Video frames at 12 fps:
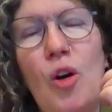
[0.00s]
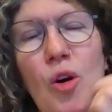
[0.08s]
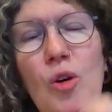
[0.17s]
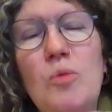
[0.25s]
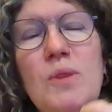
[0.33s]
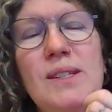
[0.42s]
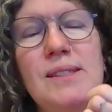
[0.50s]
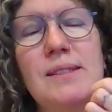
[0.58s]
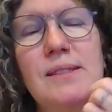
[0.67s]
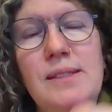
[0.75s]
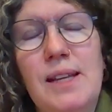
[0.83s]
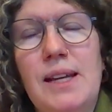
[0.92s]
always
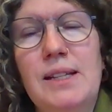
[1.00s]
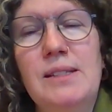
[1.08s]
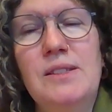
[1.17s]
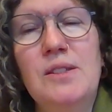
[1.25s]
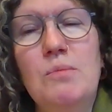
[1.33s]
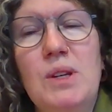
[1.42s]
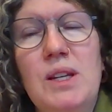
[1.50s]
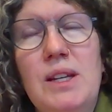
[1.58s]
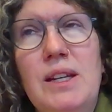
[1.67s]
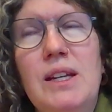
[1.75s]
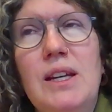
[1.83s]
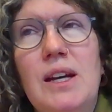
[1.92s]
said to
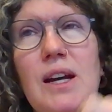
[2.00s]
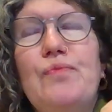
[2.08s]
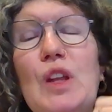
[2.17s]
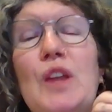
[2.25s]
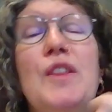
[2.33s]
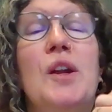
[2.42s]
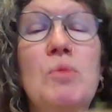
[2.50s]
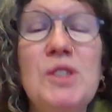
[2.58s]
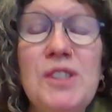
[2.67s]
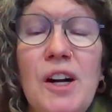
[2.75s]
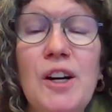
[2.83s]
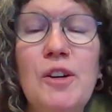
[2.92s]
me that it was
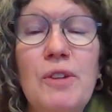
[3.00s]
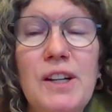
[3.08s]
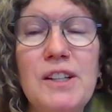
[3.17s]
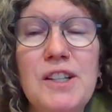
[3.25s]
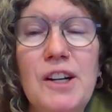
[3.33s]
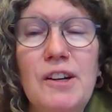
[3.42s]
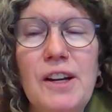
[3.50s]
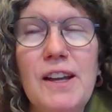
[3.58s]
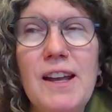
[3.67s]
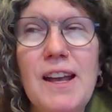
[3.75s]
not hereditary.